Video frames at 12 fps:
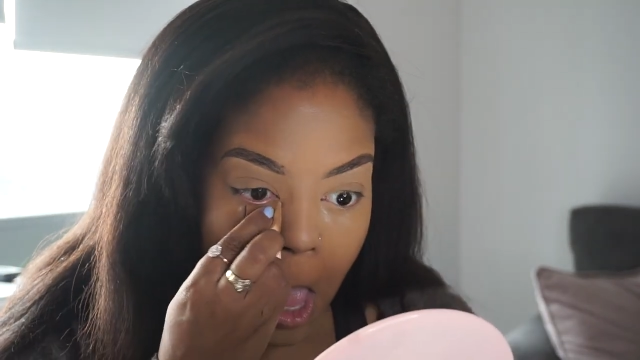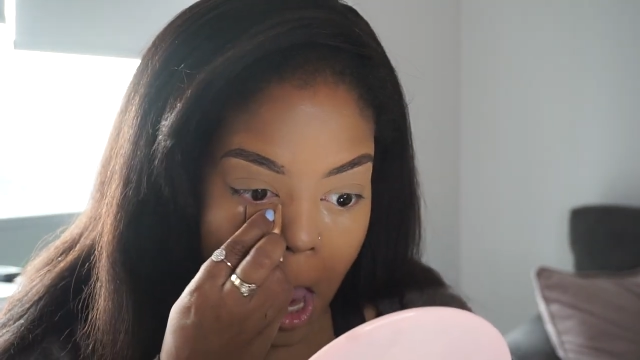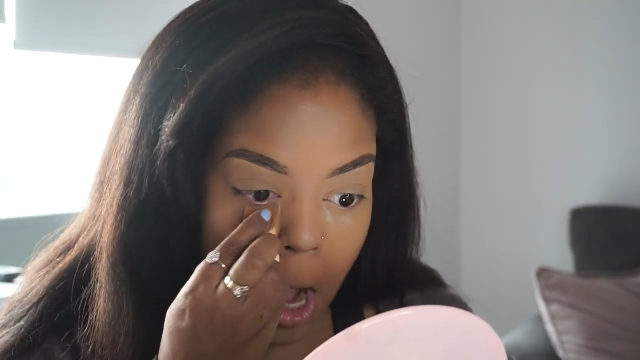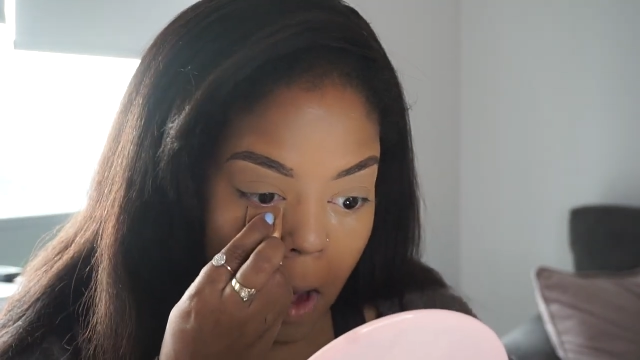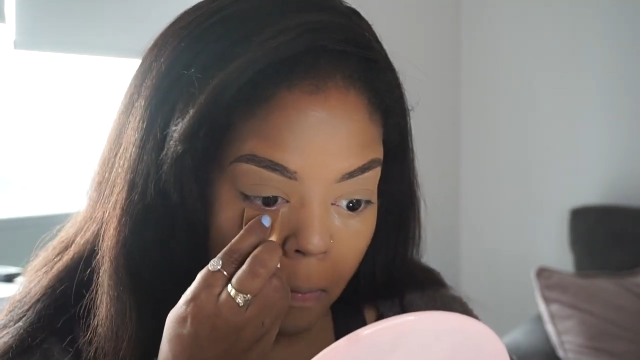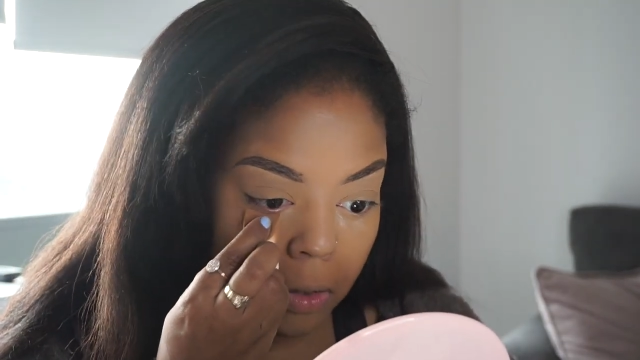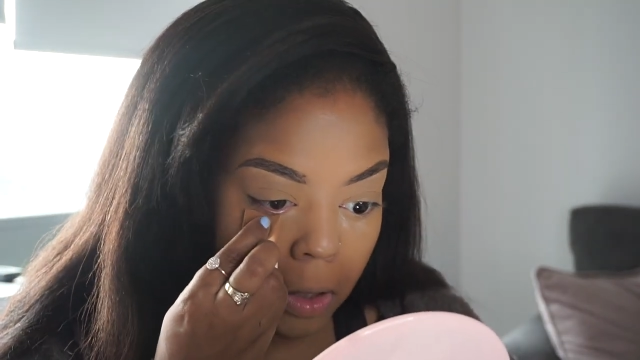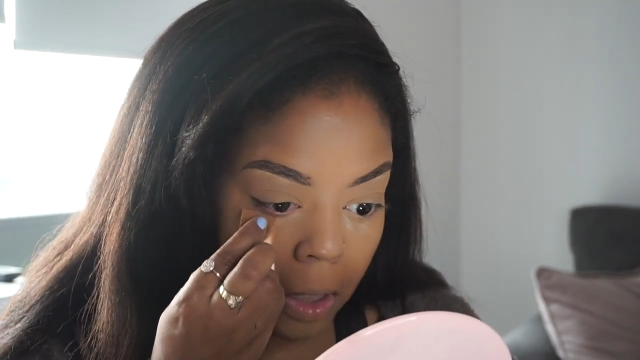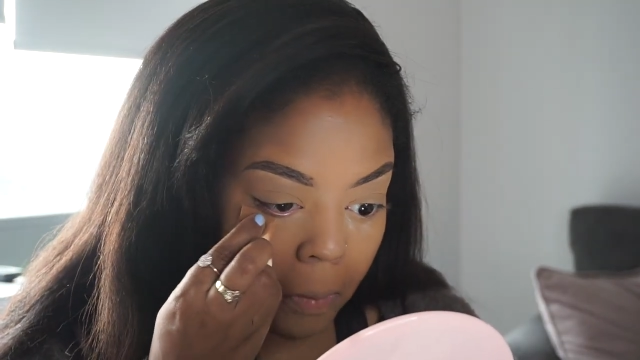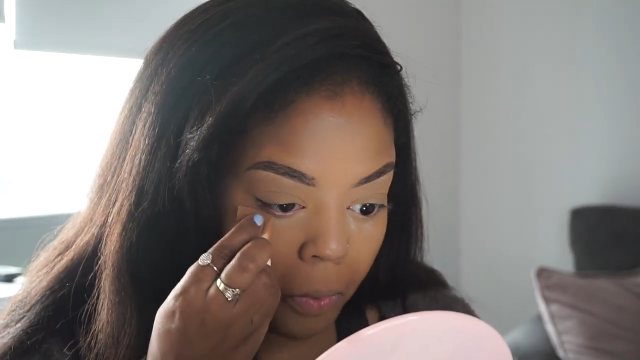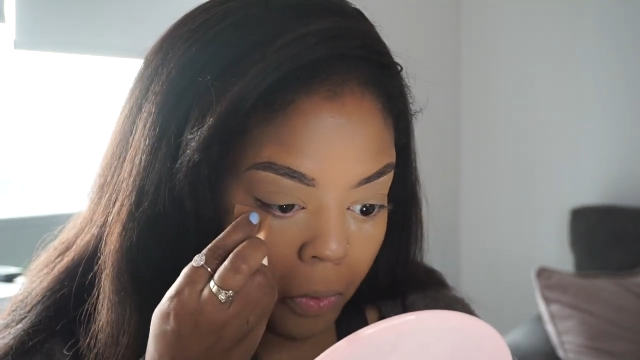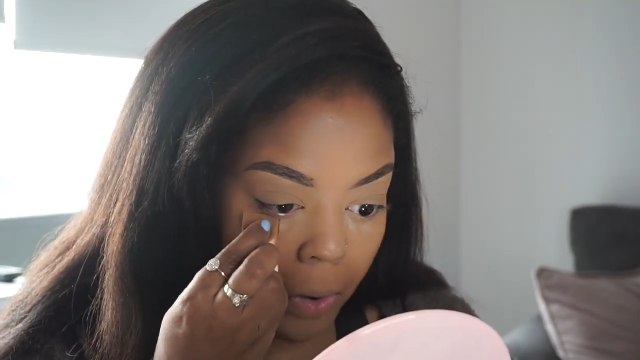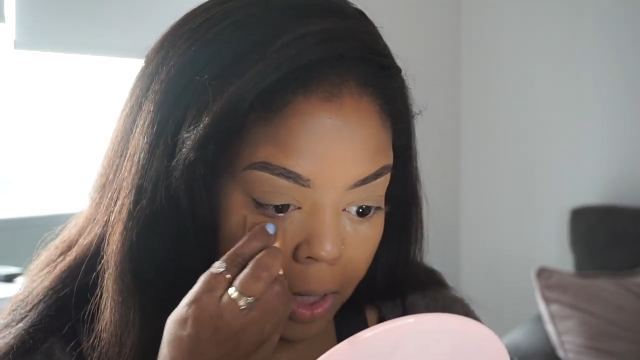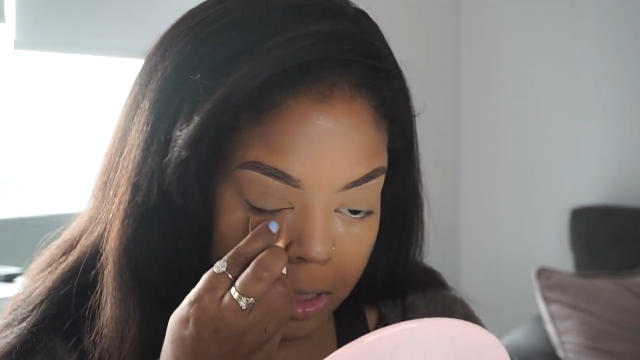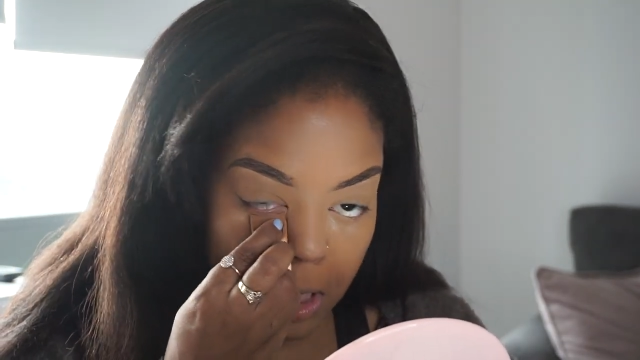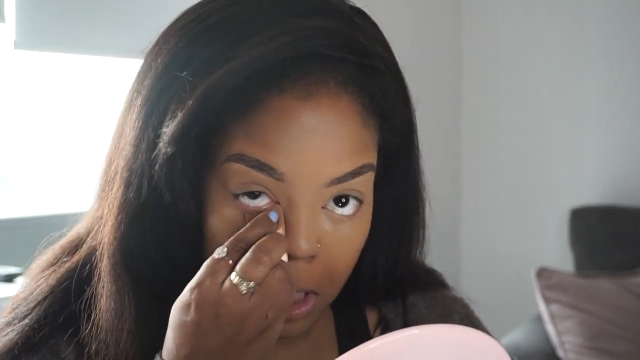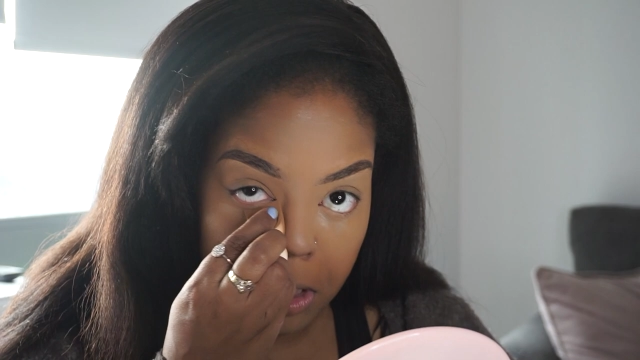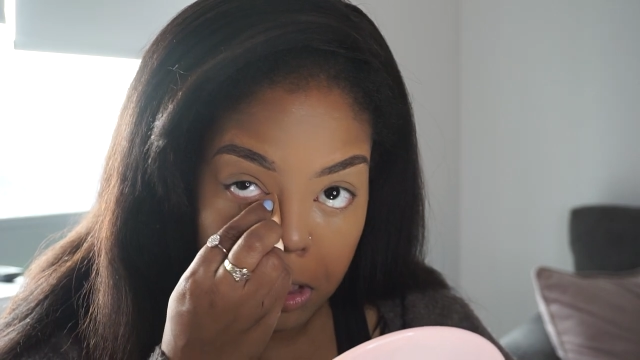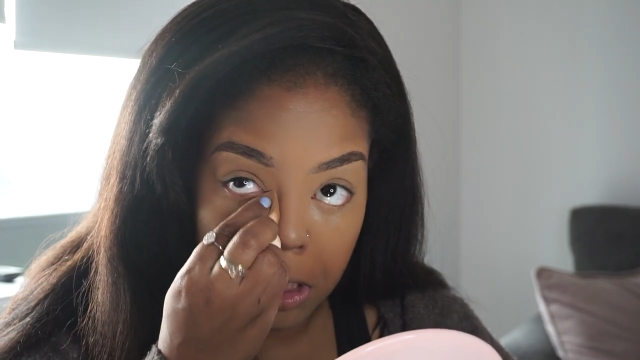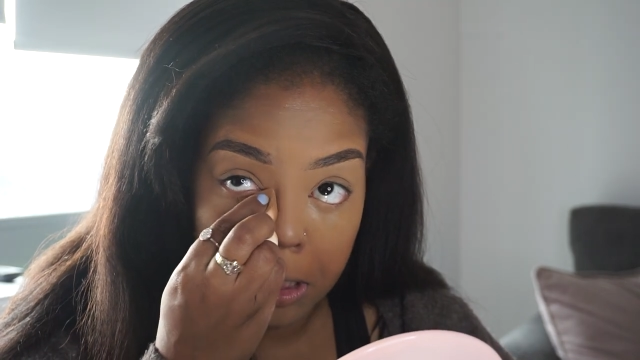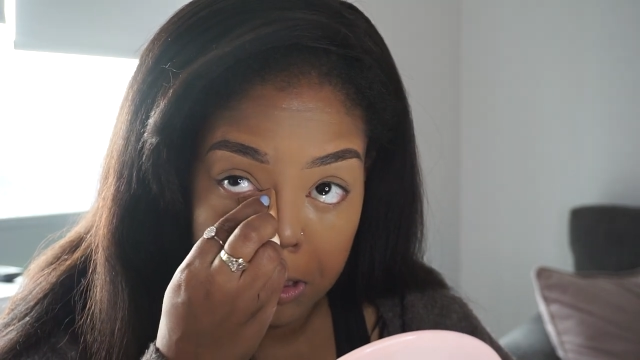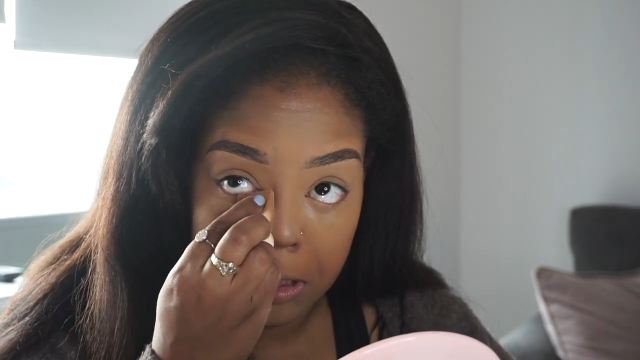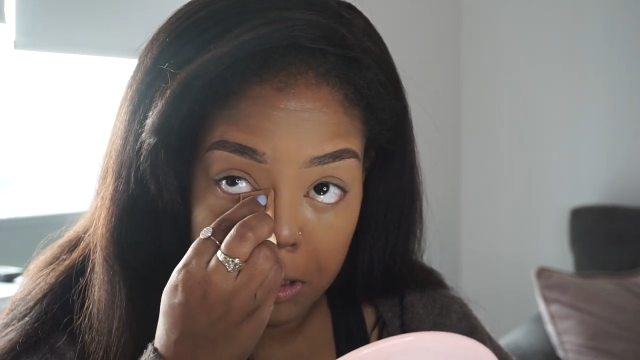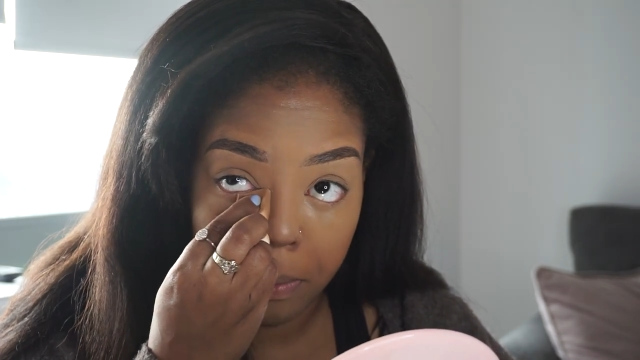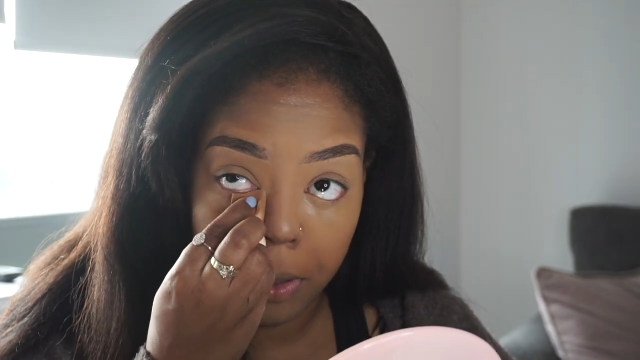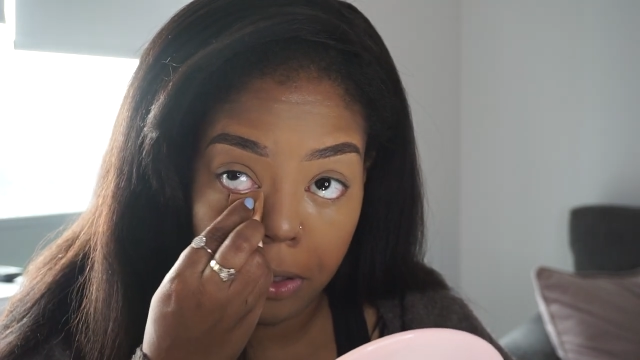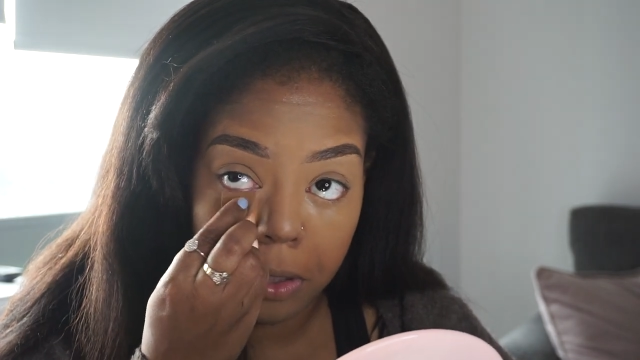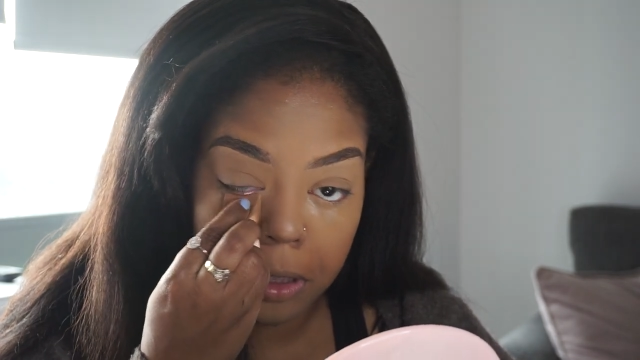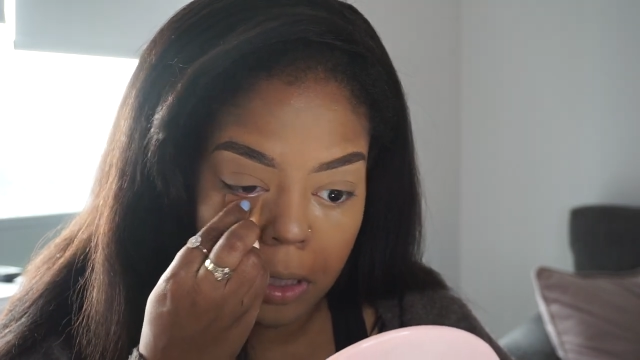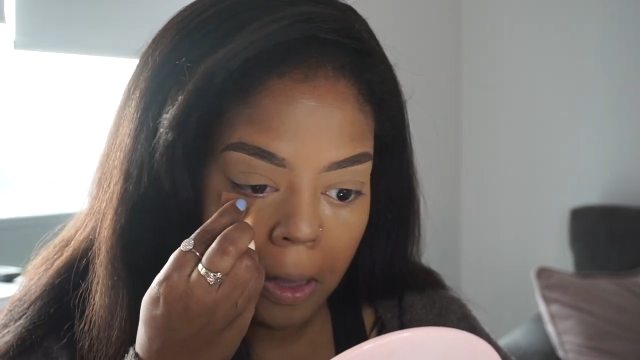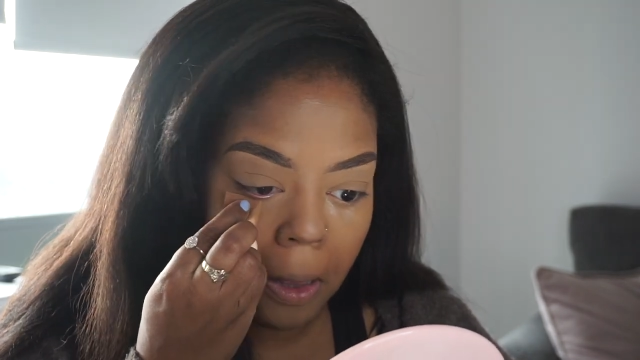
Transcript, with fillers: And I'm just going to press it until it disappears.